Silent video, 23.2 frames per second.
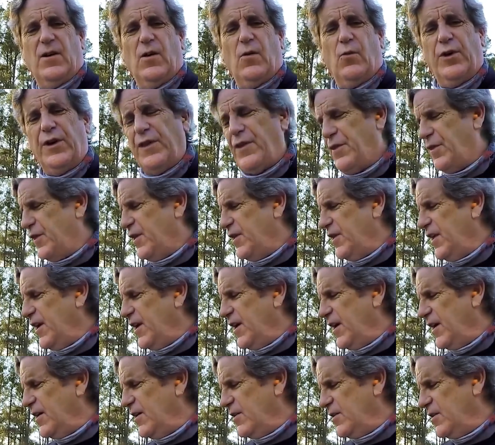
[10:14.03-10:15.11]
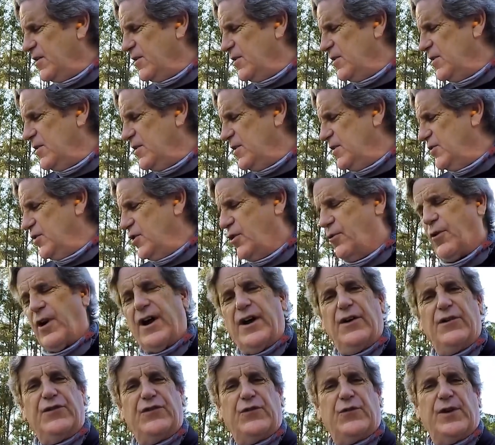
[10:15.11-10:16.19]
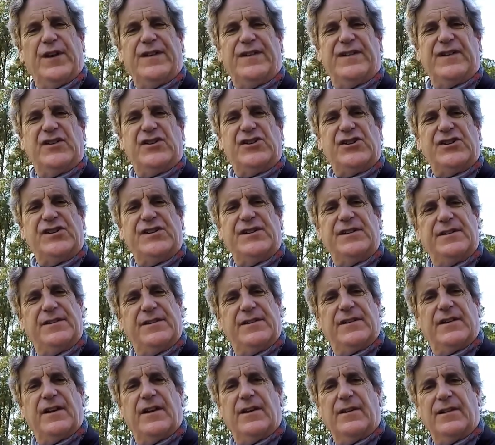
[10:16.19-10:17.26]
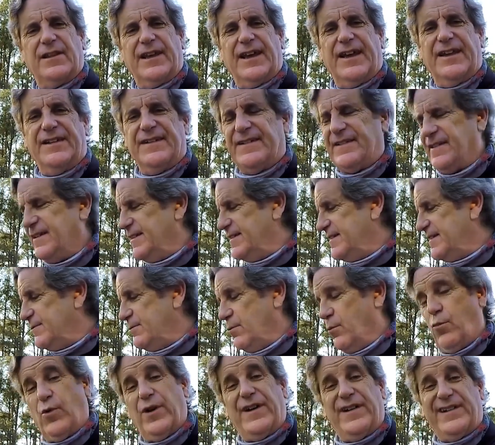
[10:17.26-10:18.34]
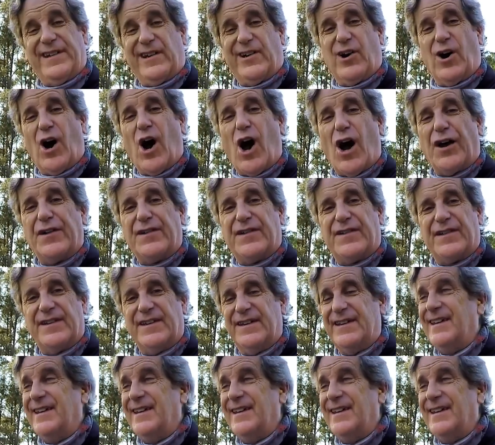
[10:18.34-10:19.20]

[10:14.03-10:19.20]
with the Krios Transition lens is what does it cost?